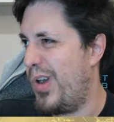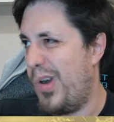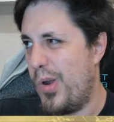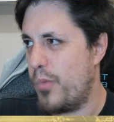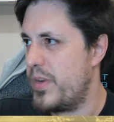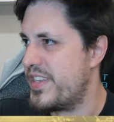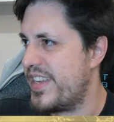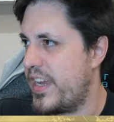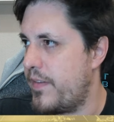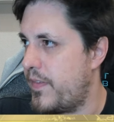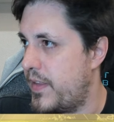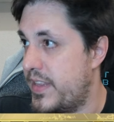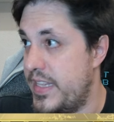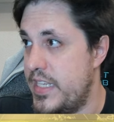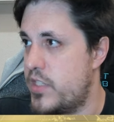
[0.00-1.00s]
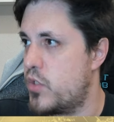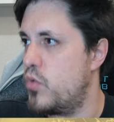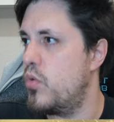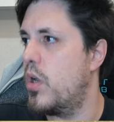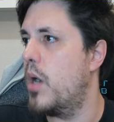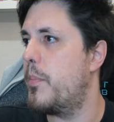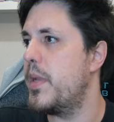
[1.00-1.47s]
always have at least
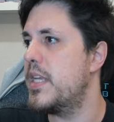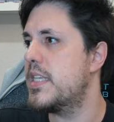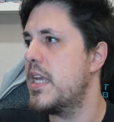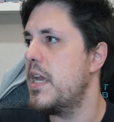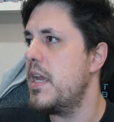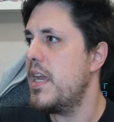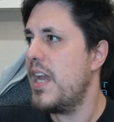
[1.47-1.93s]
2 copies.